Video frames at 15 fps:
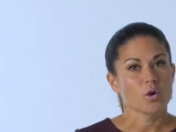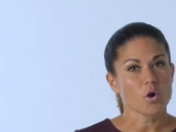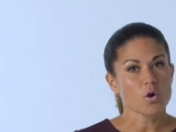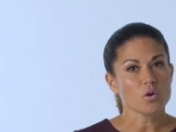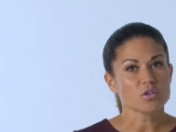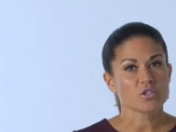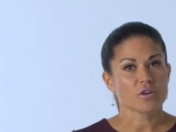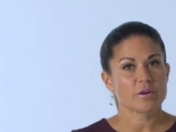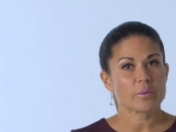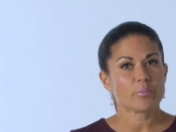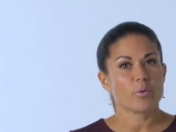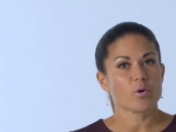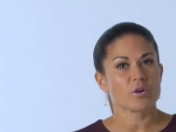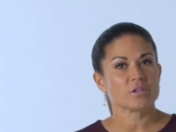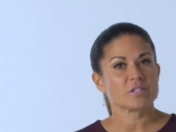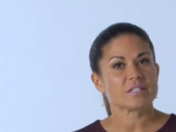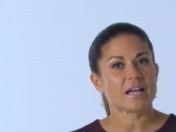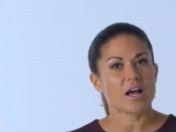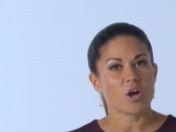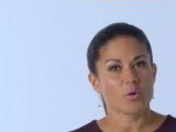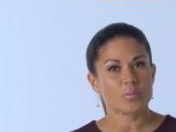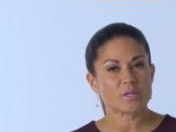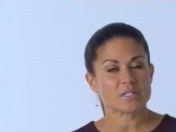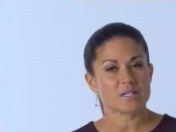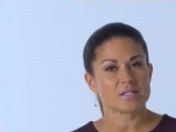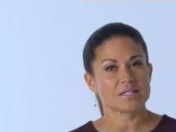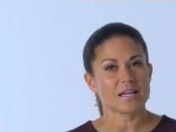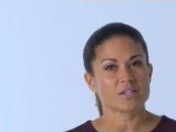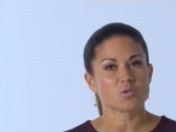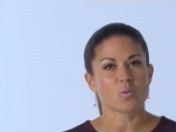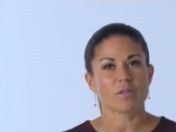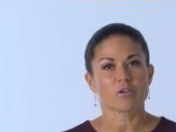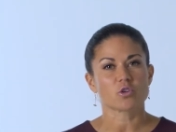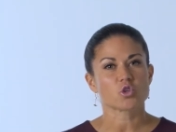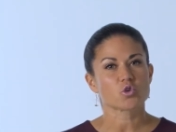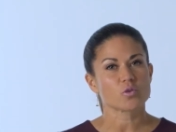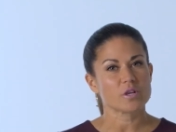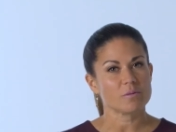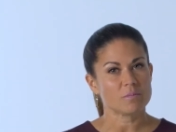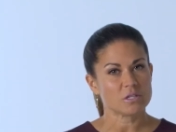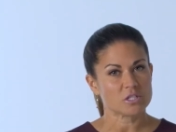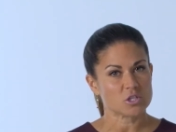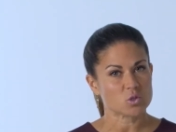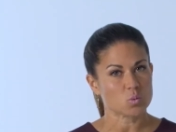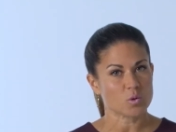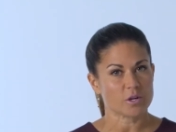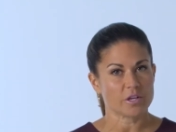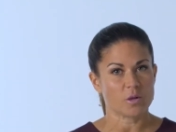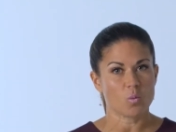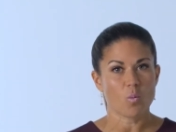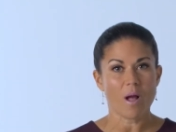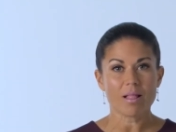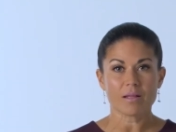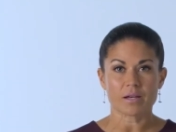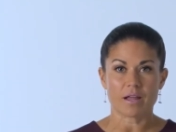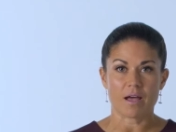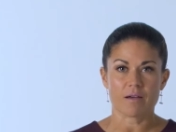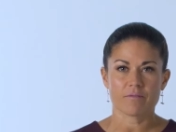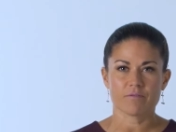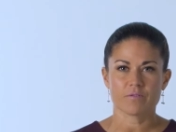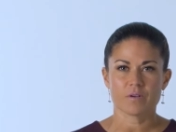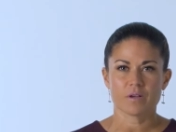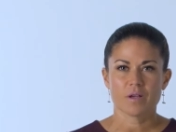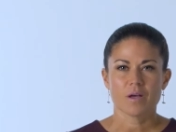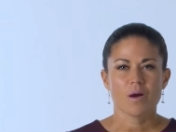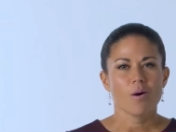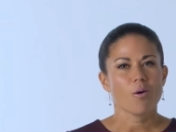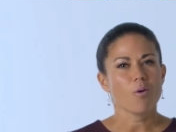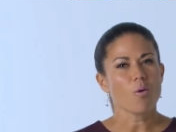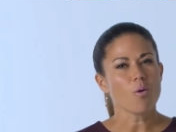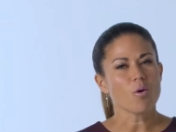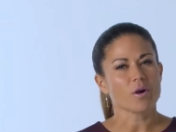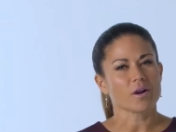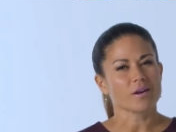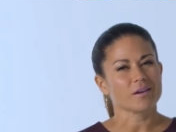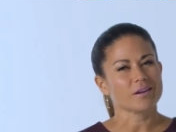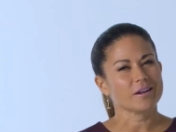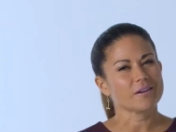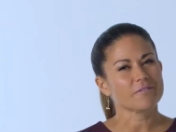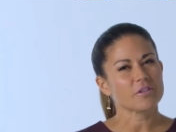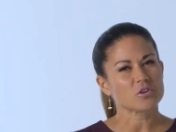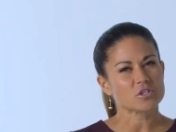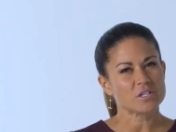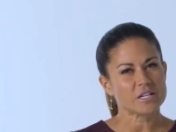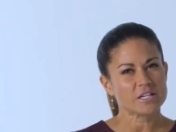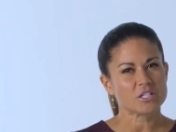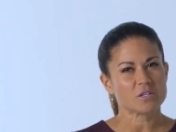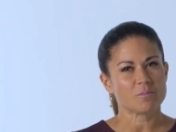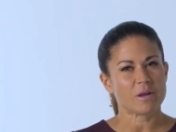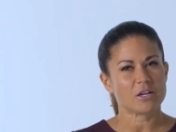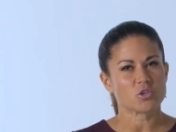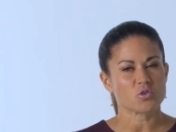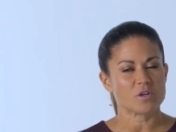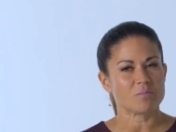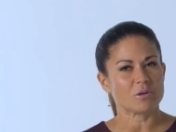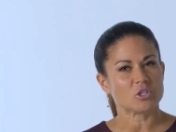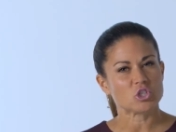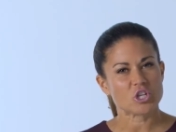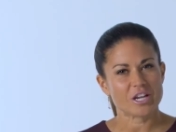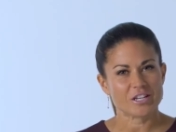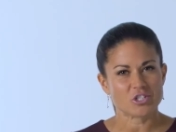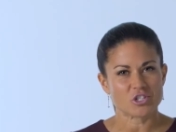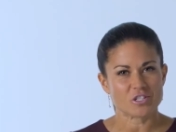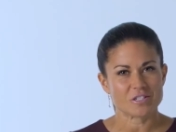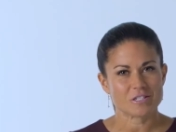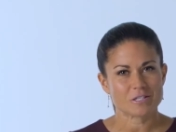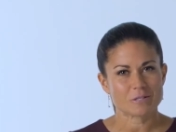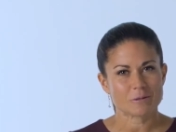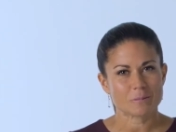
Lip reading: Goals are important to help us assess whether treatment is working well enough or if there's need to make treatment changes.